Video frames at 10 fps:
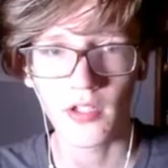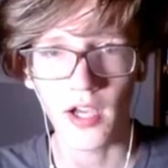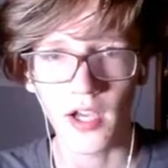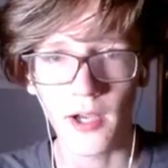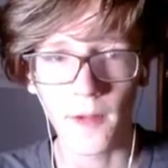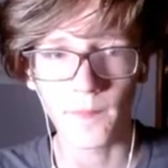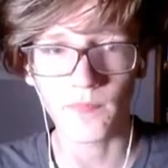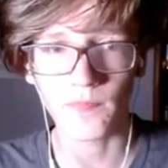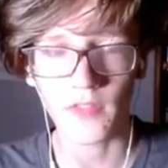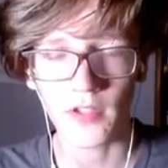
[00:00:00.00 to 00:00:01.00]
um,
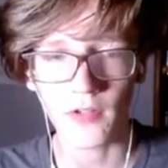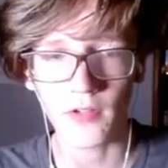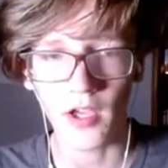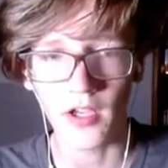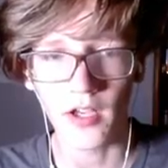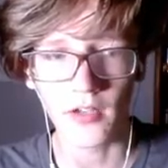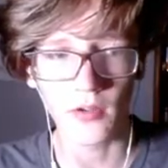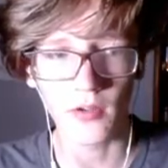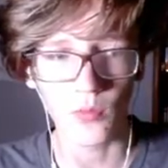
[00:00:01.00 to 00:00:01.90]
uh,